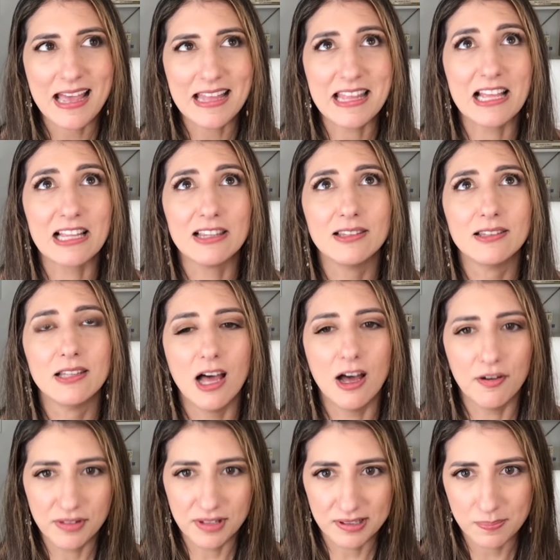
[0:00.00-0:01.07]
And I
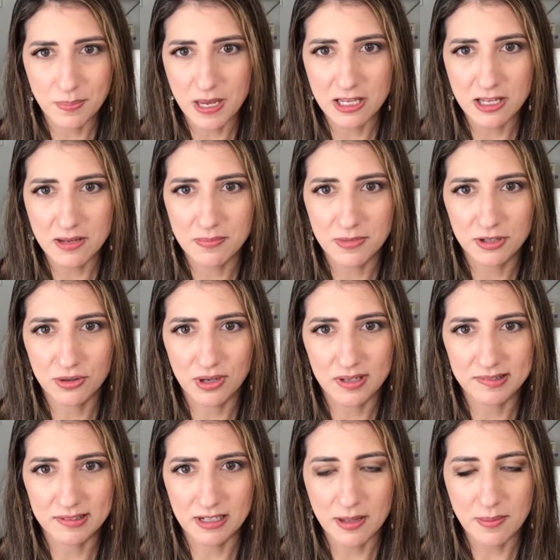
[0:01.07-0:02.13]
love this baggy
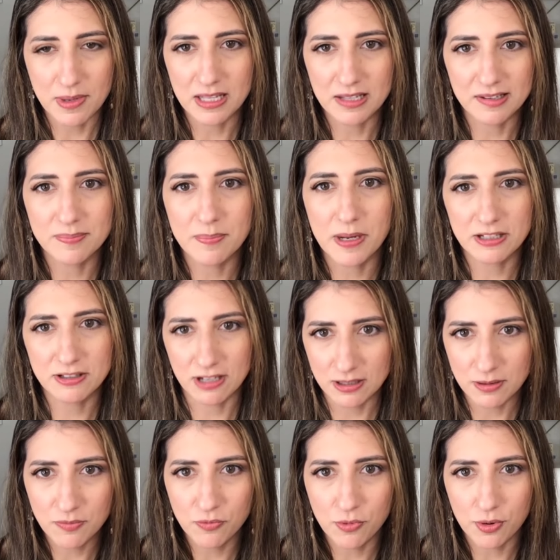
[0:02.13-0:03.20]
mid-rise denim. It is by
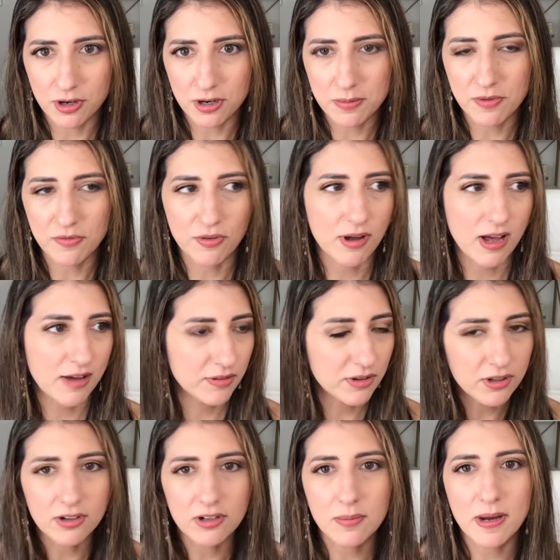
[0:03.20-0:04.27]
Denim Forum. If you
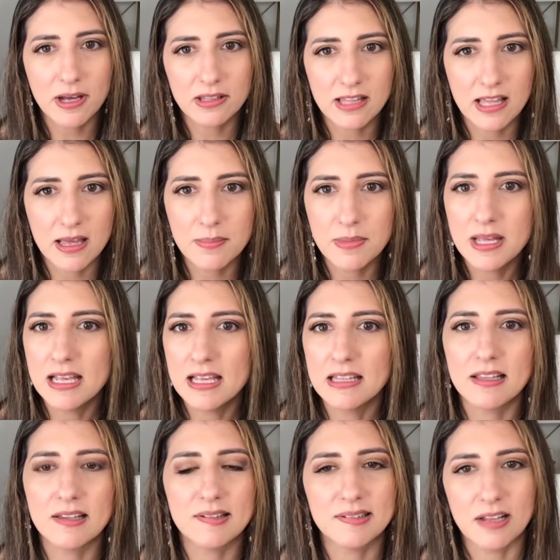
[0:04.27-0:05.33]
haven't heard about them,
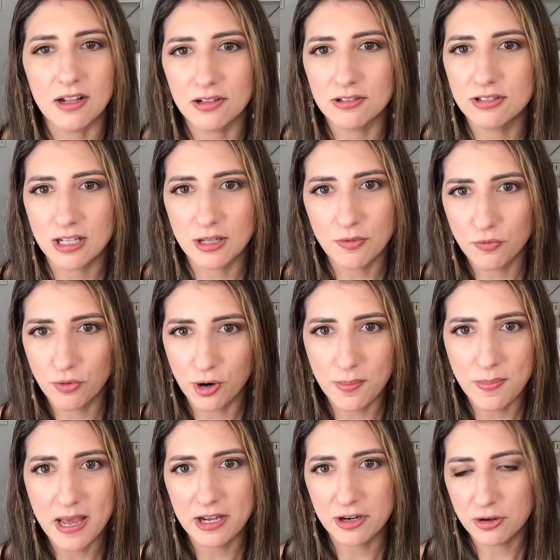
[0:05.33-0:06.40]
they sell Denim
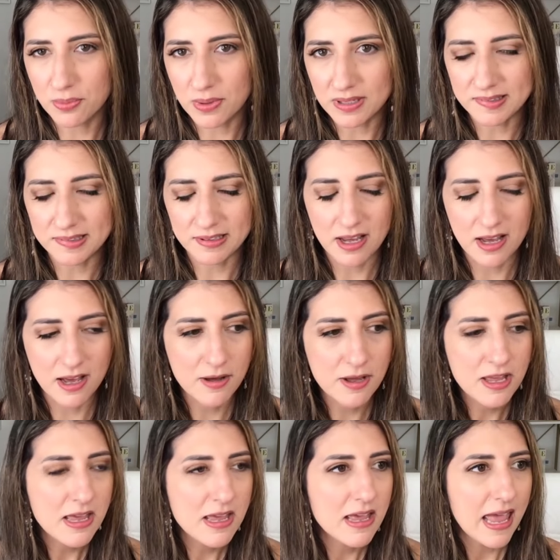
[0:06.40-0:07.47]
Forum at
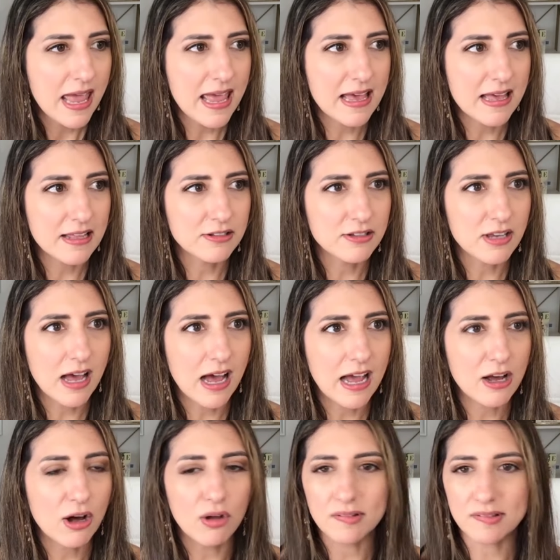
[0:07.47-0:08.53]
Aritzia. And
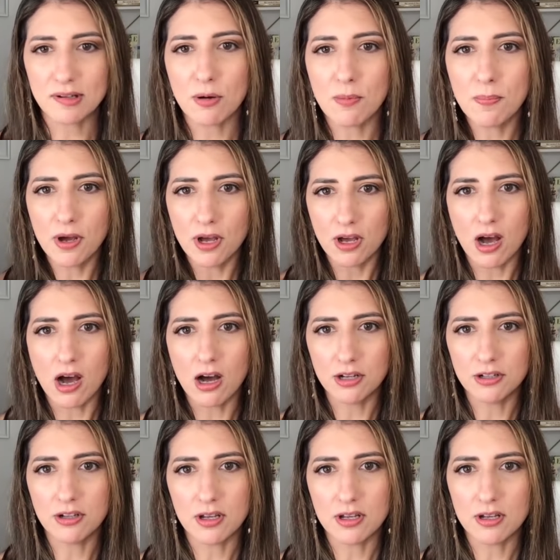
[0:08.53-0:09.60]
I also put
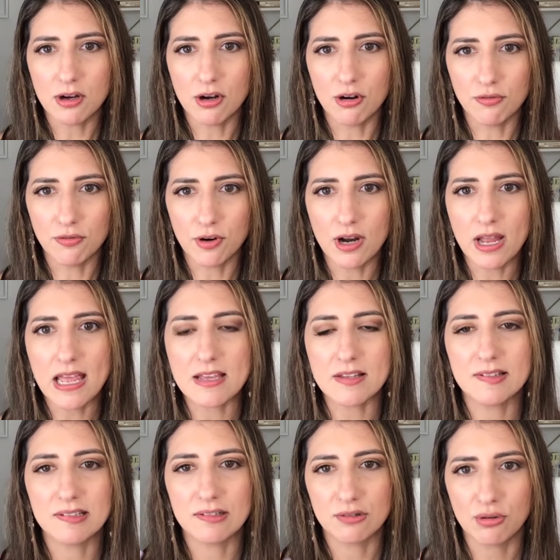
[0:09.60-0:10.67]
on over
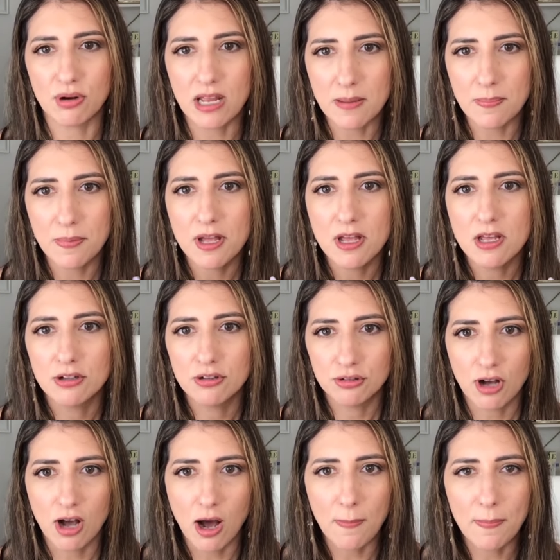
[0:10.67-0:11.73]
a stripe
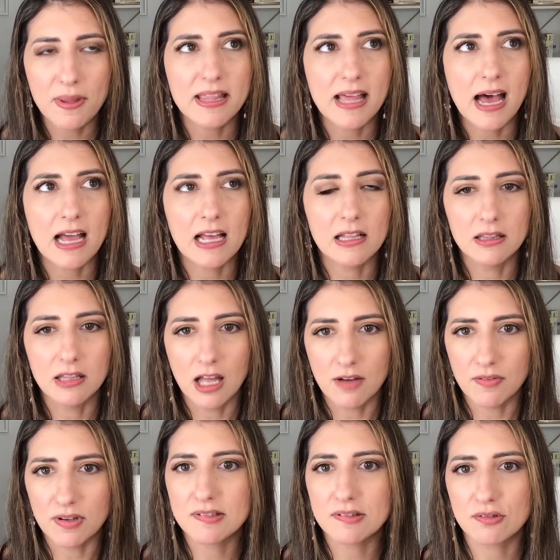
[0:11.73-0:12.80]
top that I
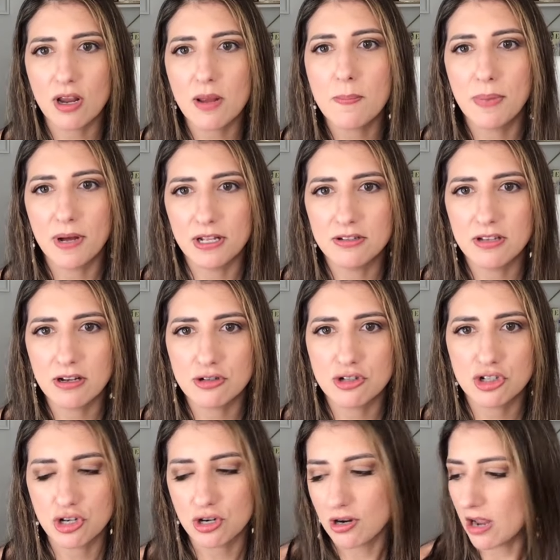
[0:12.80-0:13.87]
love, a straight button down
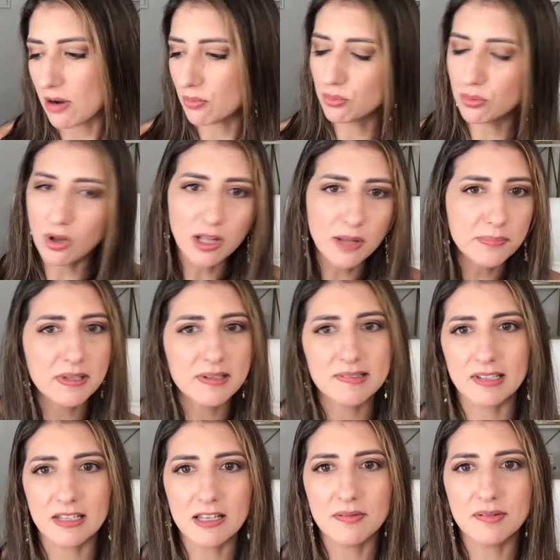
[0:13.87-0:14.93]
shirt. I roll up the
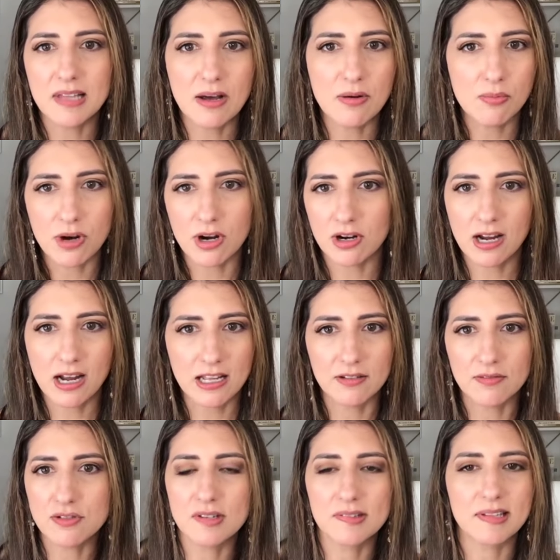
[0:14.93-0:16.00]
sleeves and wear
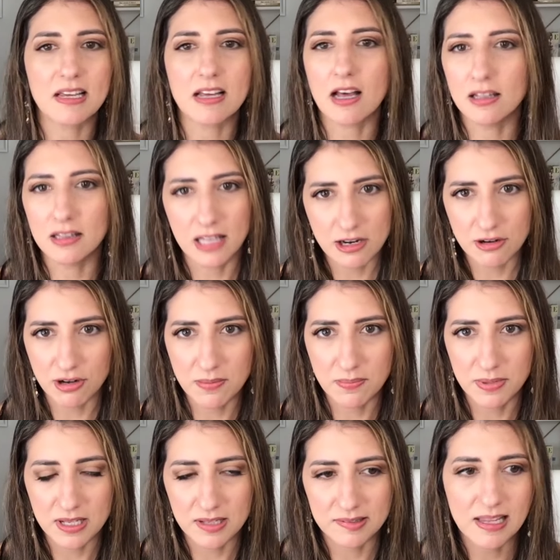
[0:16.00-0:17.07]
kind of just like a layering
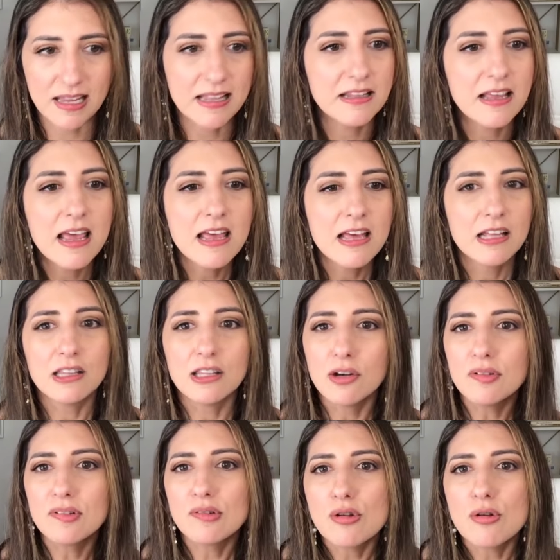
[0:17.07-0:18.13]
piece. And
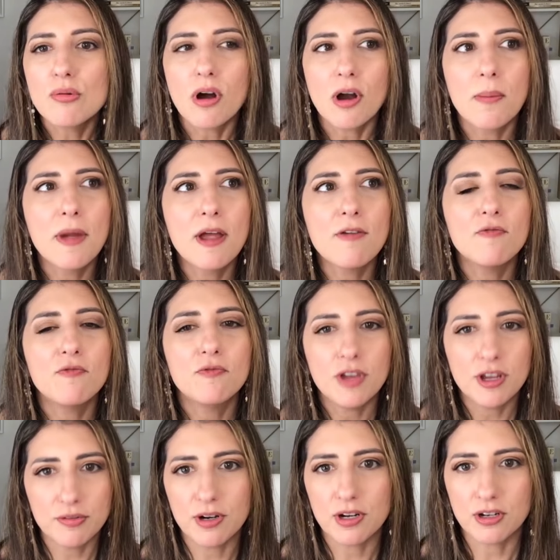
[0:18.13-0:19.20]
those two are my
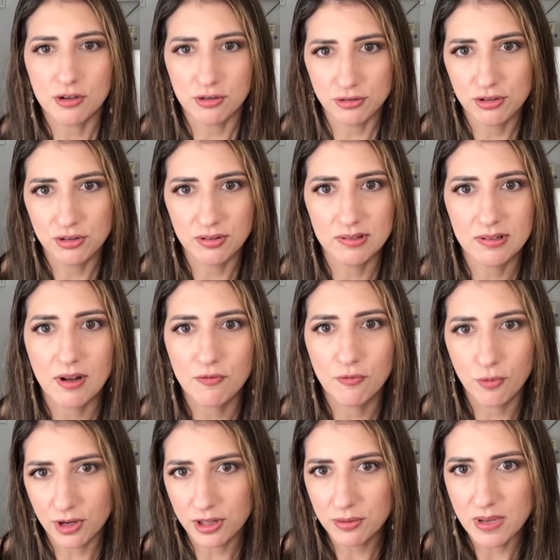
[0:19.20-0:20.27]
favorite go tos
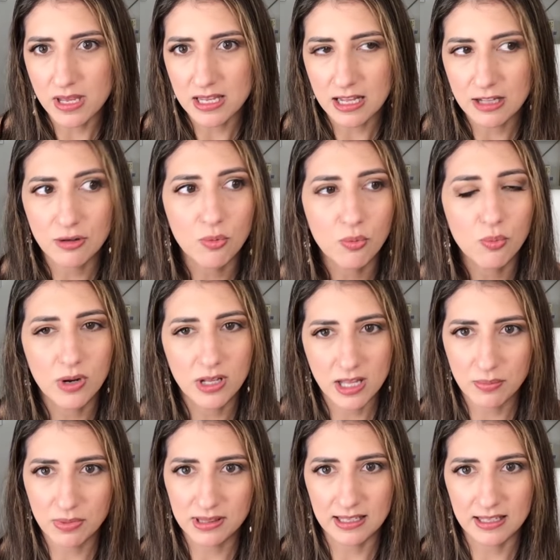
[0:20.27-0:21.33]
for the weekend when
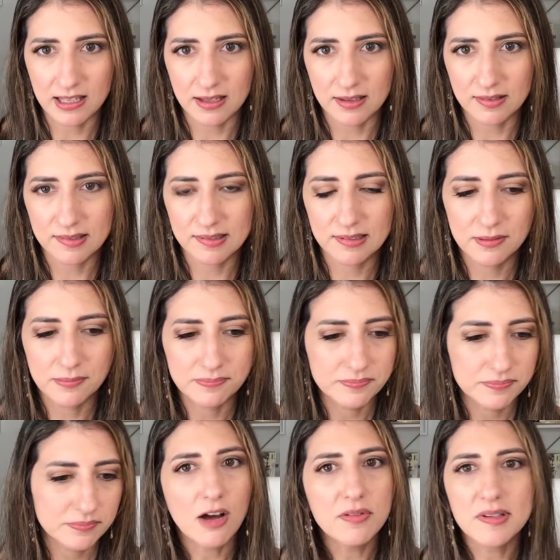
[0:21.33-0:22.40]
I'm with the kids.
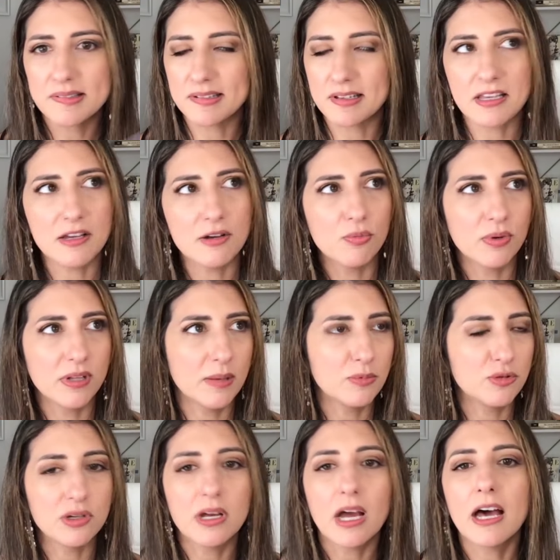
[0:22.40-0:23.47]
Obviously, when I'm
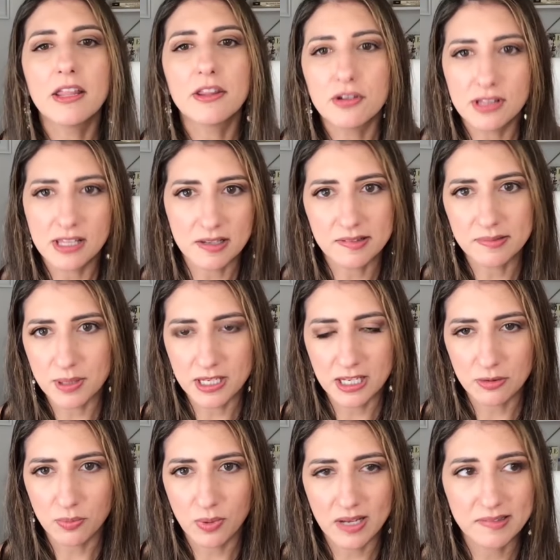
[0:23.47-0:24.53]
doing other things
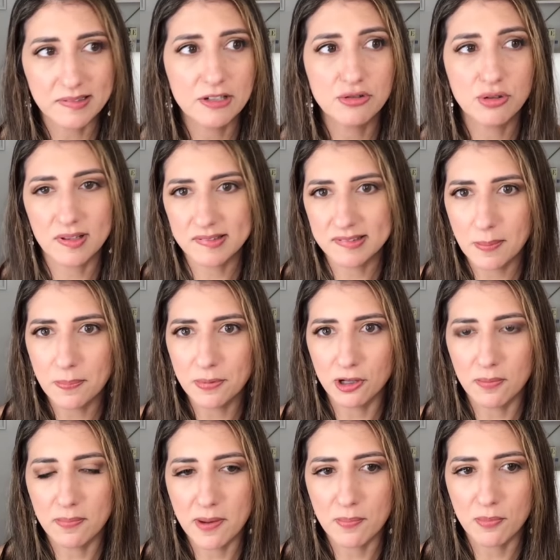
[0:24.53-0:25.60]
weekend wise, I dress up a
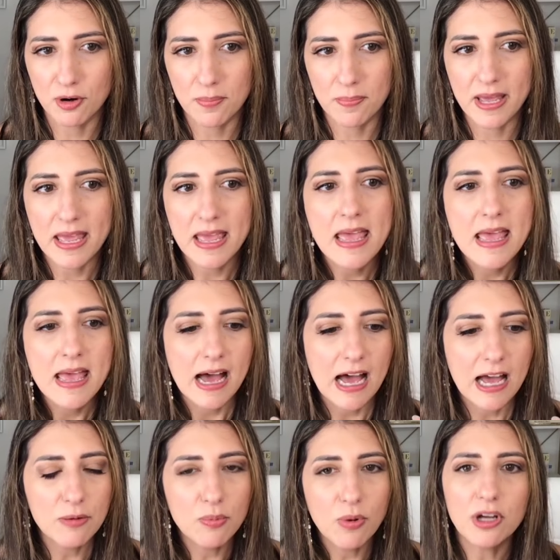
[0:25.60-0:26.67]
little bit more, but
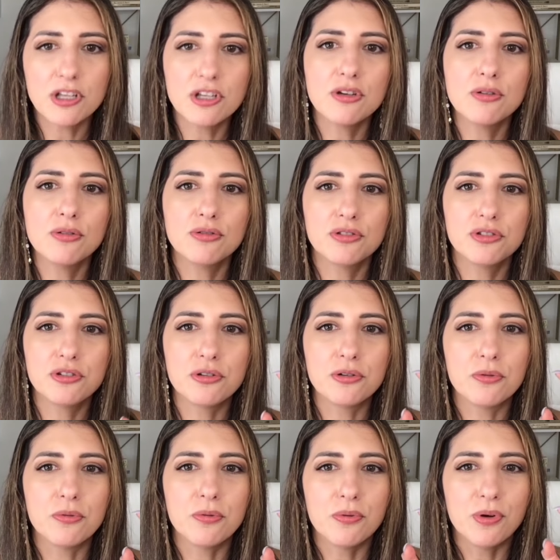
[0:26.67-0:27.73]
I want you
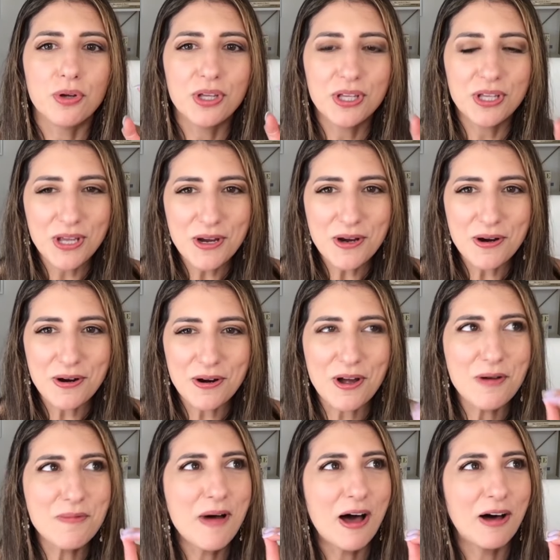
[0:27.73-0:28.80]
to
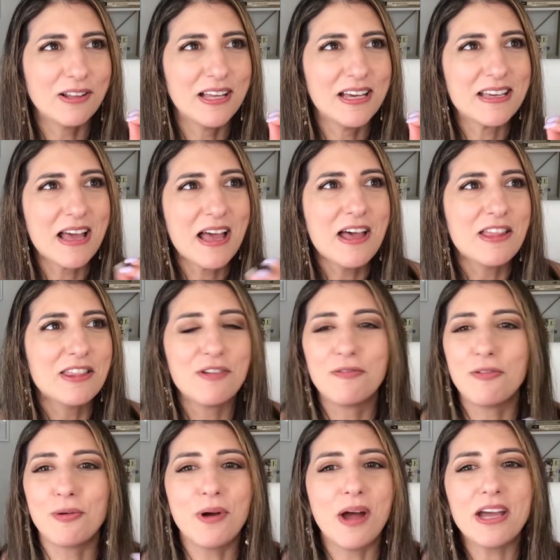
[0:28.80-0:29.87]
hear about like the
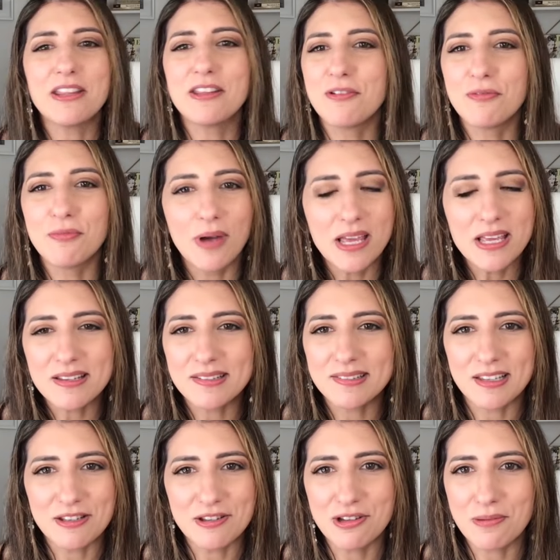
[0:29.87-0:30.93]
variety of ways
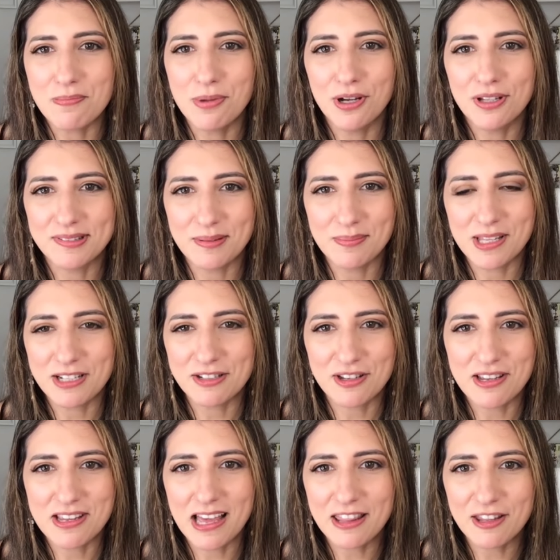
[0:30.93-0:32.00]
that you can put something
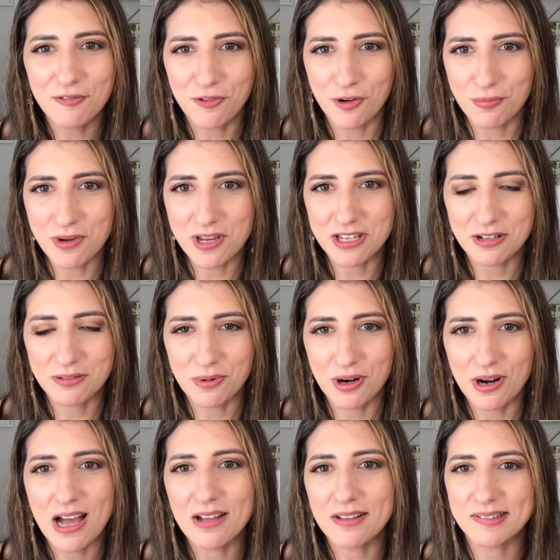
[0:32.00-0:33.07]
together for a weekend
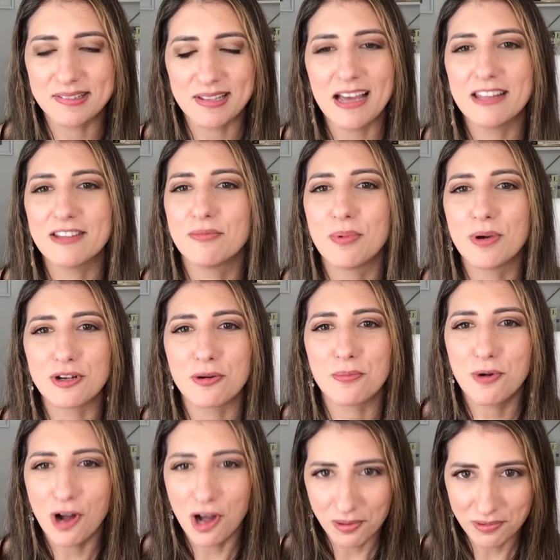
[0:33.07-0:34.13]
wear outside of what you're
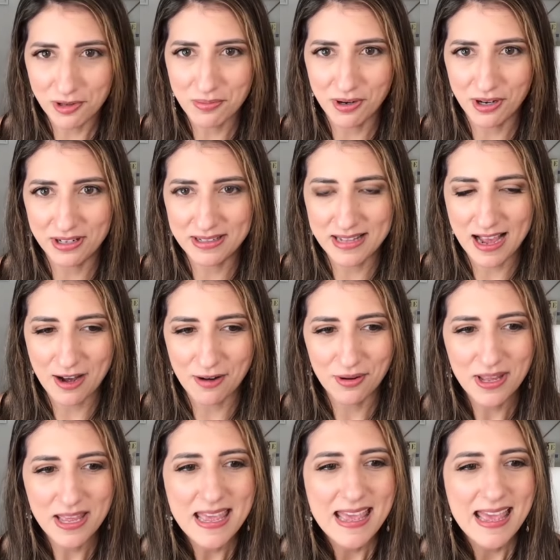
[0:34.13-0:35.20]
probably wearing now.